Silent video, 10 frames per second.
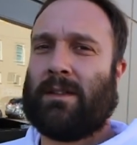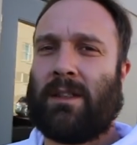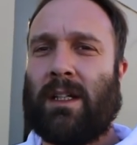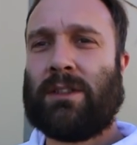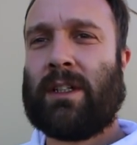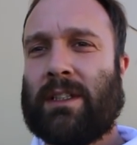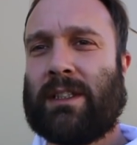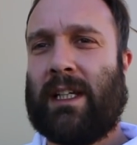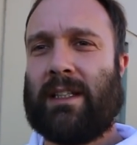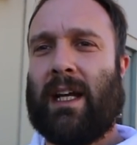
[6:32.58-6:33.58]
So as you can
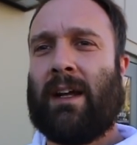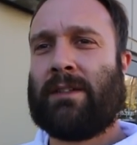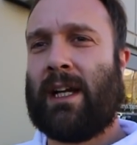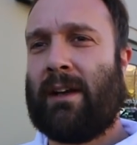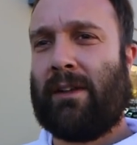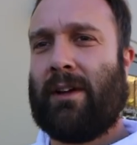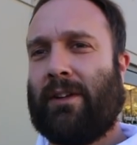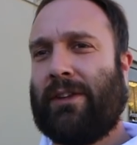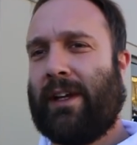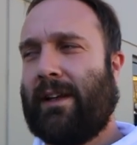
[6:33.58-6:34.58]
see, downtown
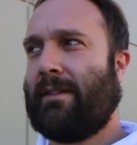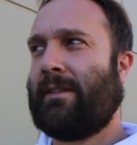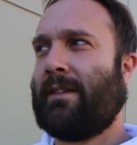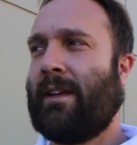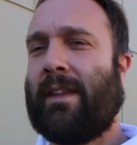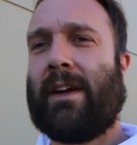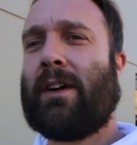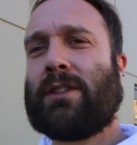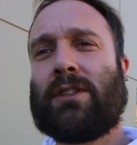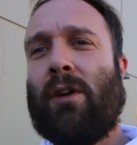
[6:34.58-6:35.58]
Littleton there
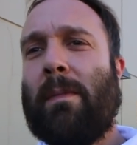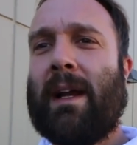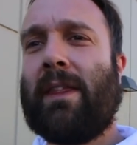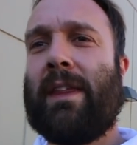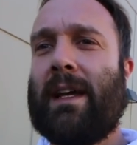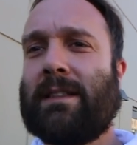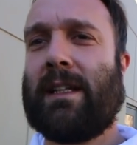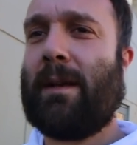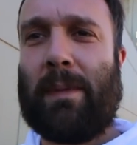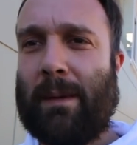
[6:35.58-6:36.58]
are so many things
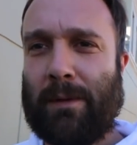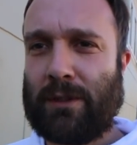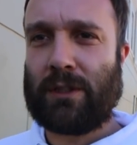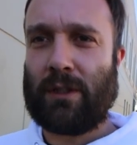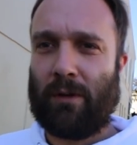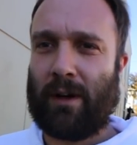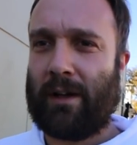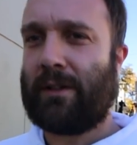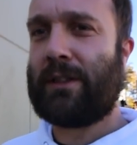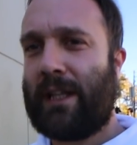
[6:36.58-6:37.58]
that the people just don't
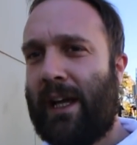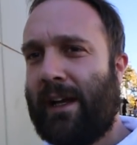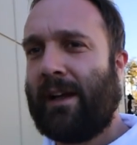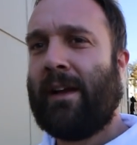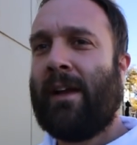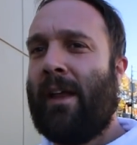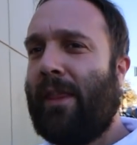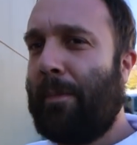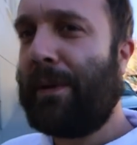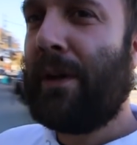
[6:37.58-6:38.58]
understand.
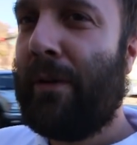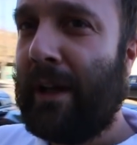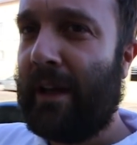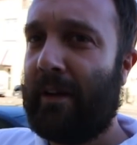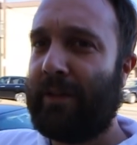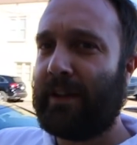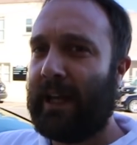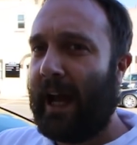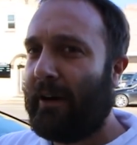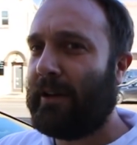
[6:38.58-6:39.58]
The beauty of the
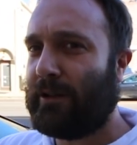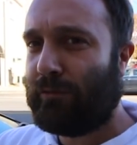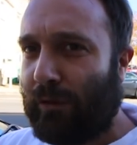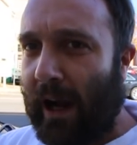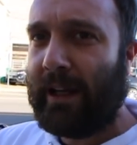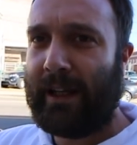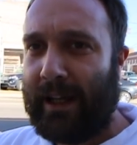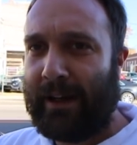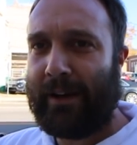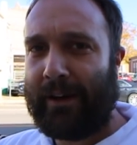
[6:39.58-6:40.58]
town is right
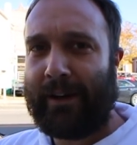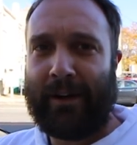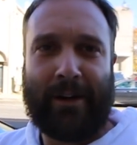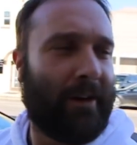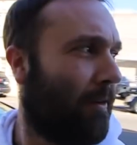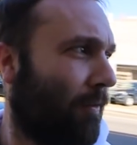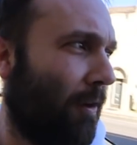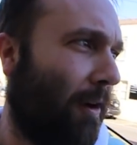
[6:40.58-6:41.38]
here for